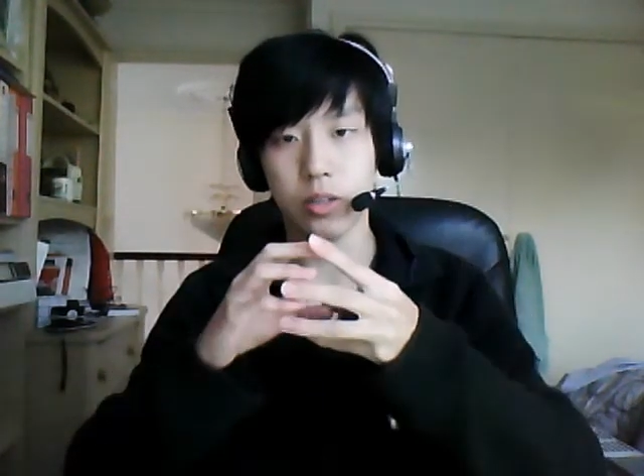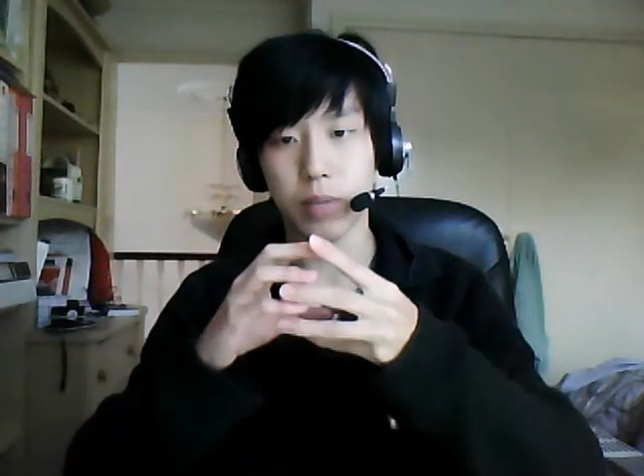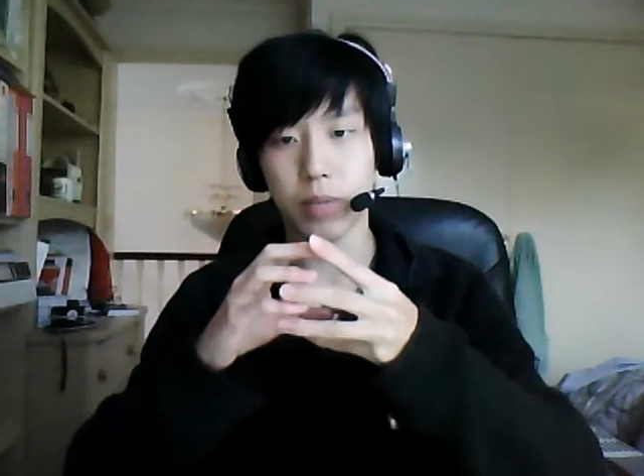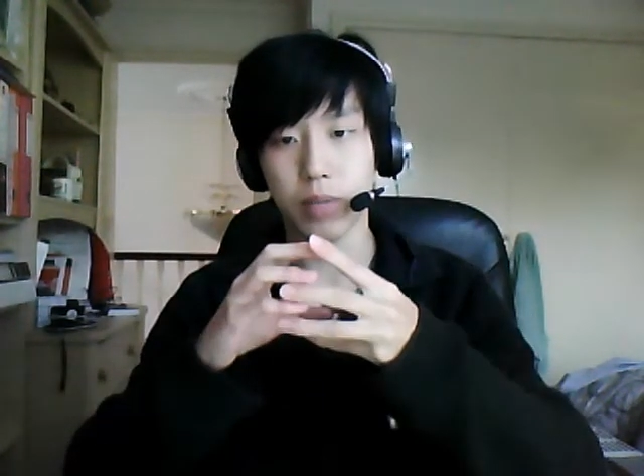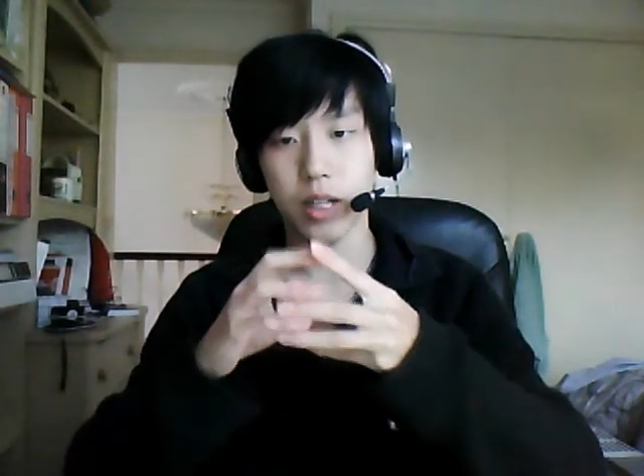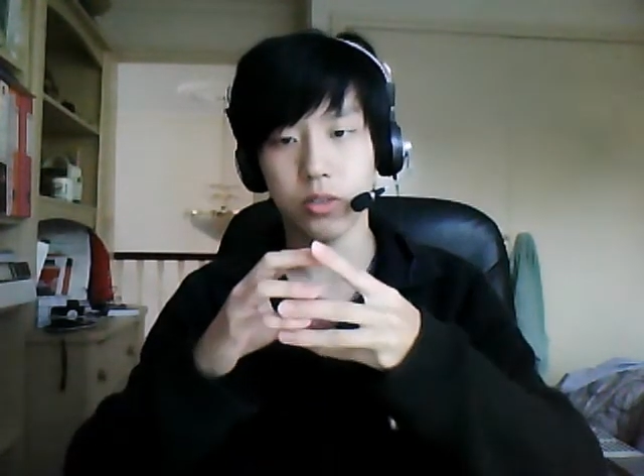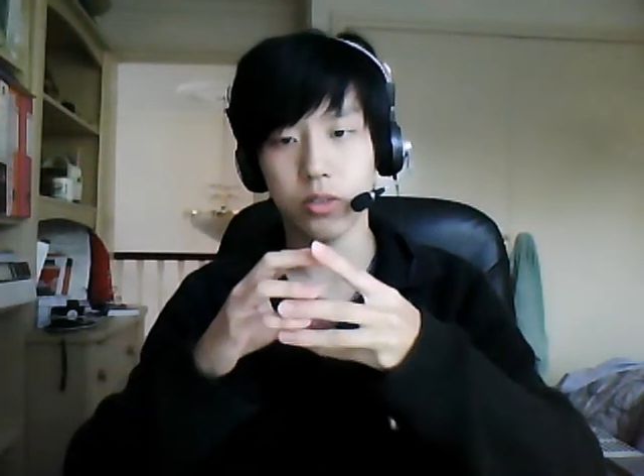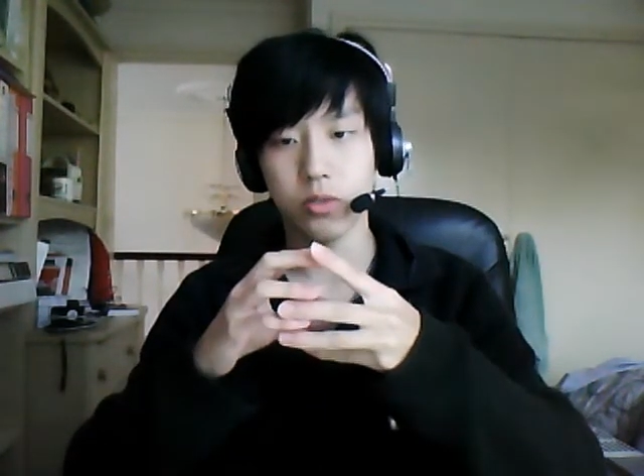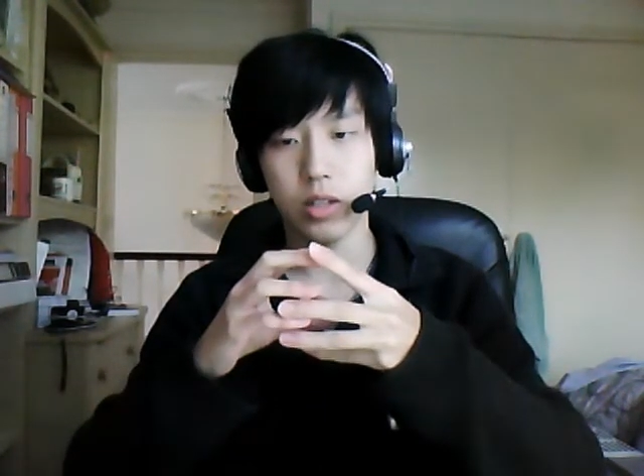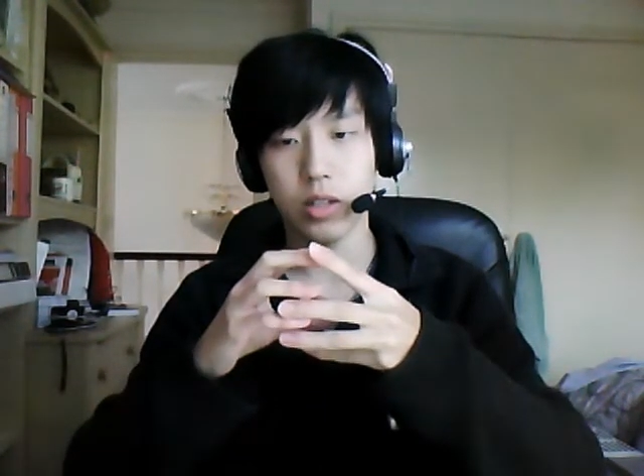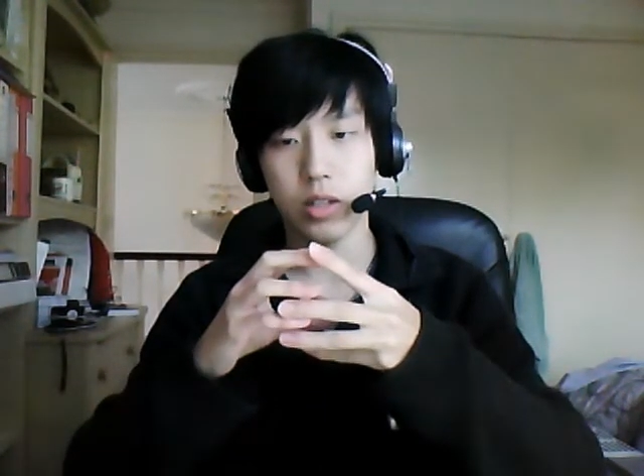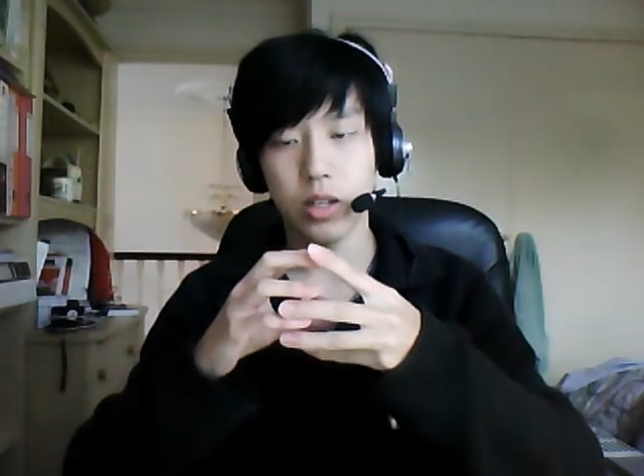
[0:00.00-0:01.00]
particle,
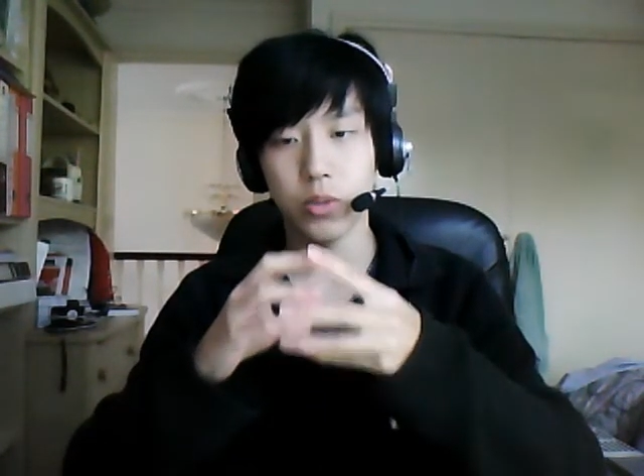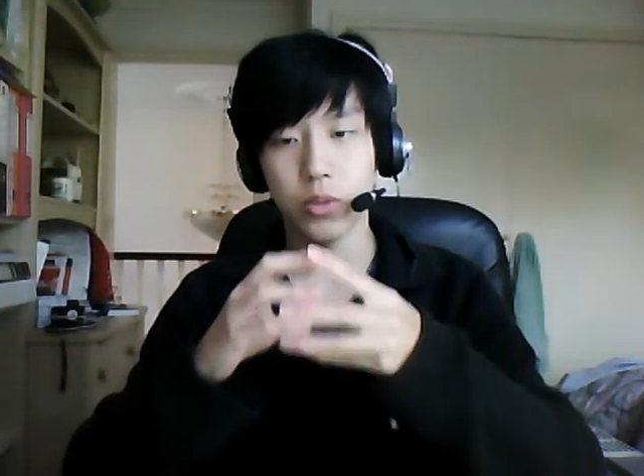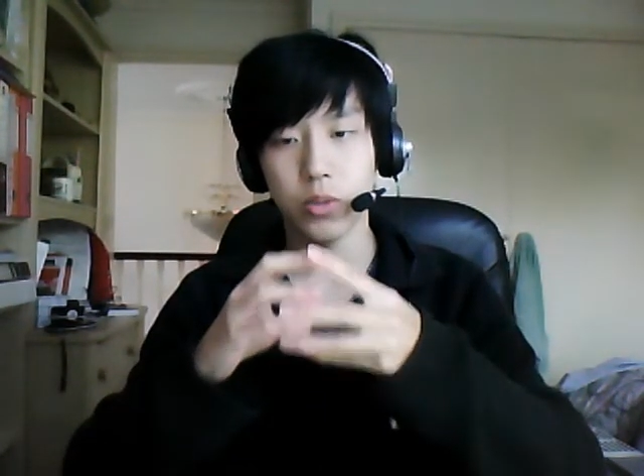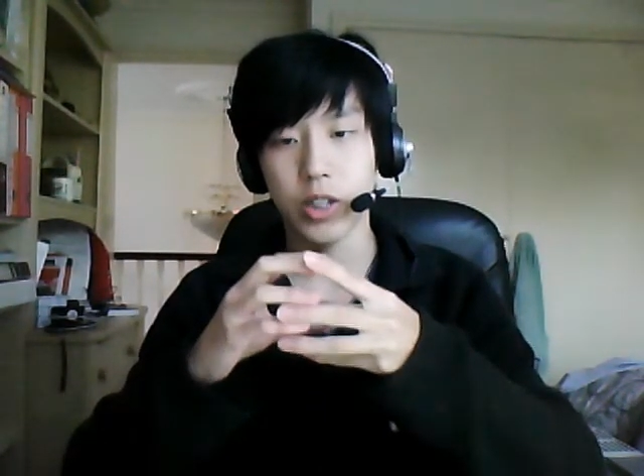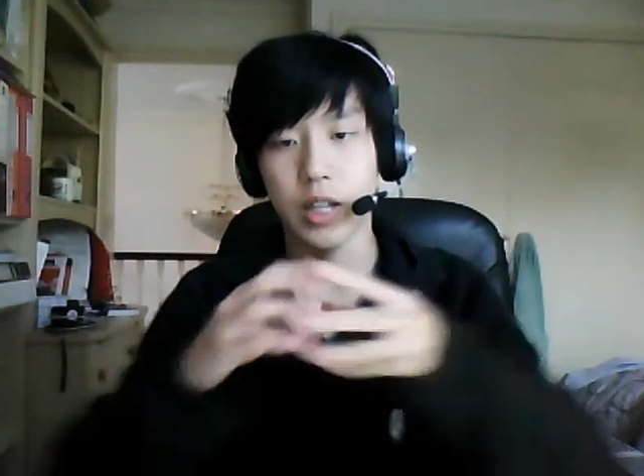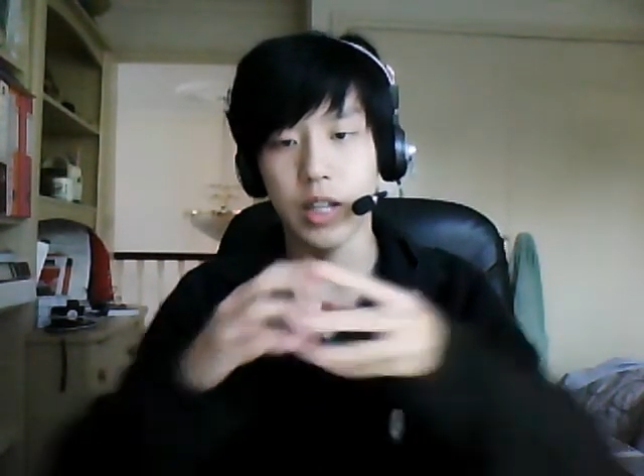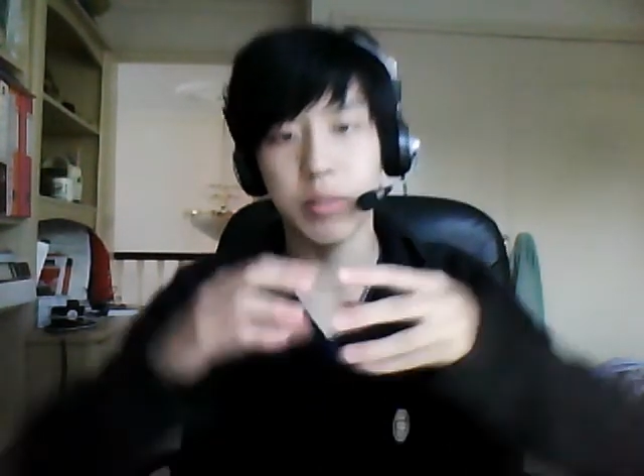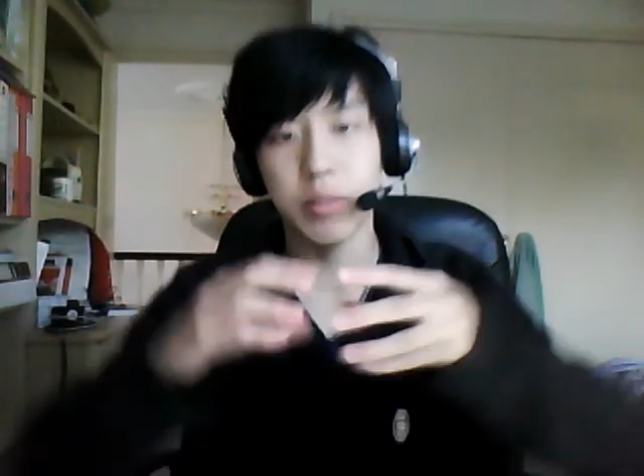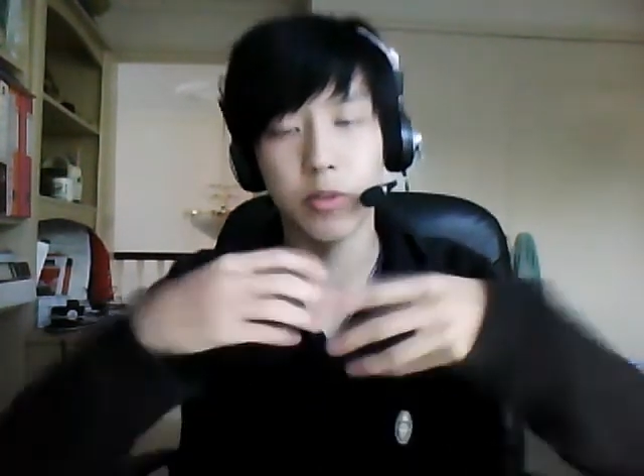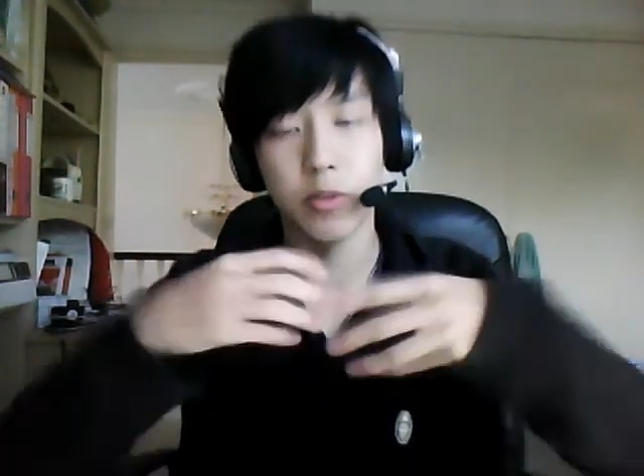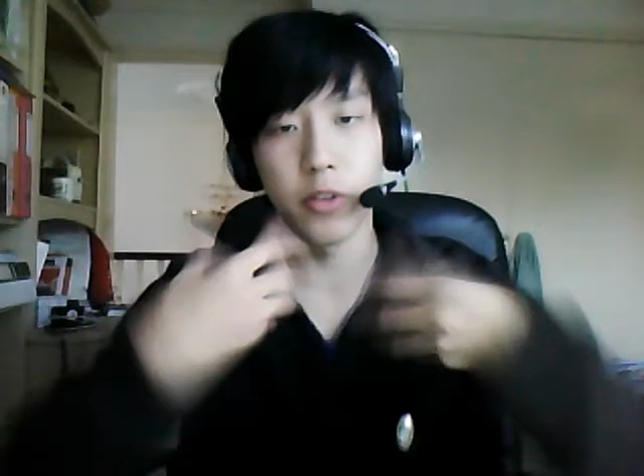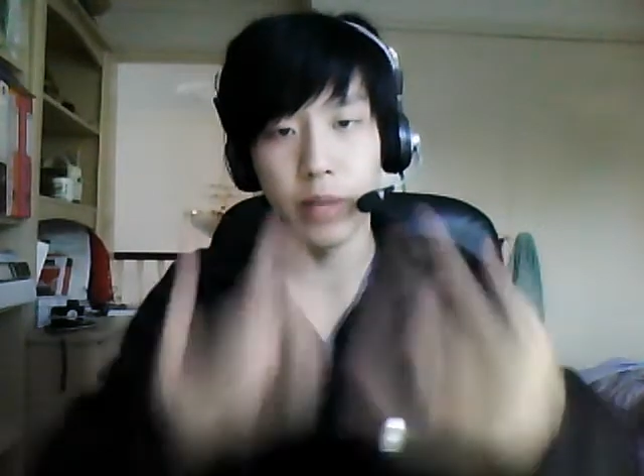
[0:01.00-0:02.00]
which can then be
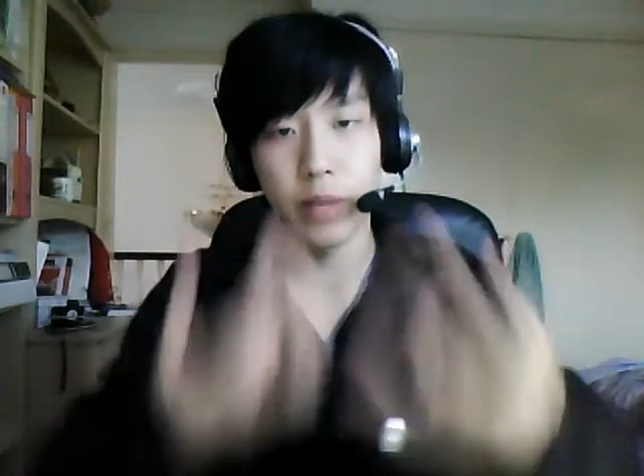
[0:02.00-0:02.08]
removed